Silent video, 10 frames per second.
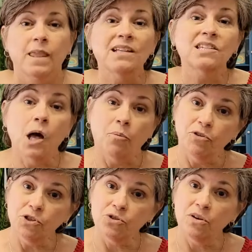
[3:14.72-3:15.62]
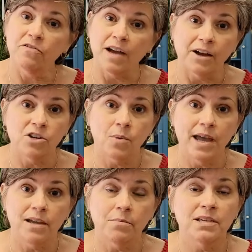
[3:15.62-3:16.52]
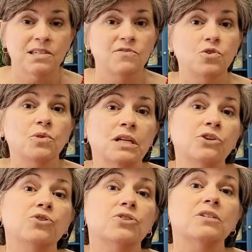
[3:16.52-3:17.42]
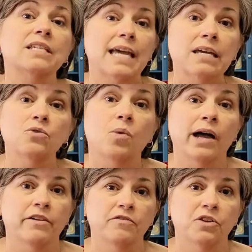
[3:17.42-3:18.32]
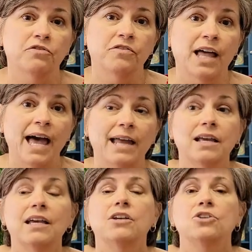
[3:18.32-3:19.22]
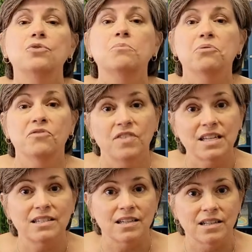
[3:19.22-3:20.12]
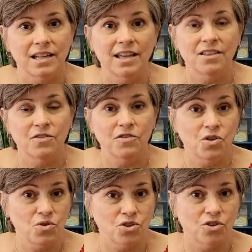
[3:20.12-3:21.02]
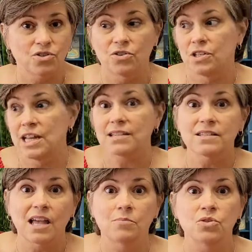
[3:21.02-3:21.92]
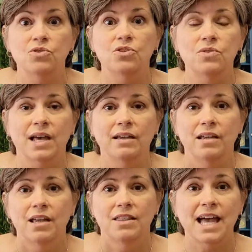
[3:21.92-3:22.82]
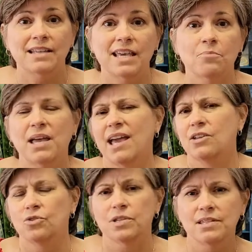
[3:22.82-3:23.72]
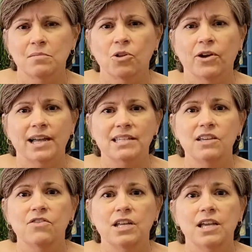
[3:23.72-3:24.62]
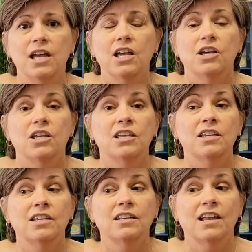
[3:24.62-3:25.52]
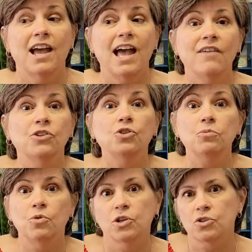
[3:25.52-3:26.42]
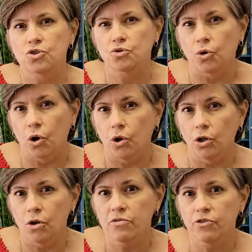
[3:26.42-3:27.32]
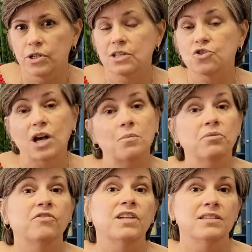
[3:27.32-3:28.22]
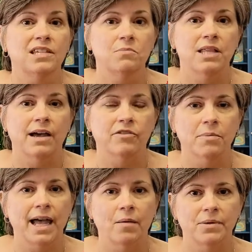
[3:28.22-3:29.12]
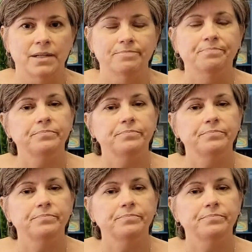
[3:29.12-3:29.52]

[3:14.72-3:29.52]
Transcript: It's helpful to evaluate because if you can understand why it fell flat, you can prevent it in the future. So the next time you do that campaign or a similar activity, you can have a little more control over it and try to prevent some of that from happening.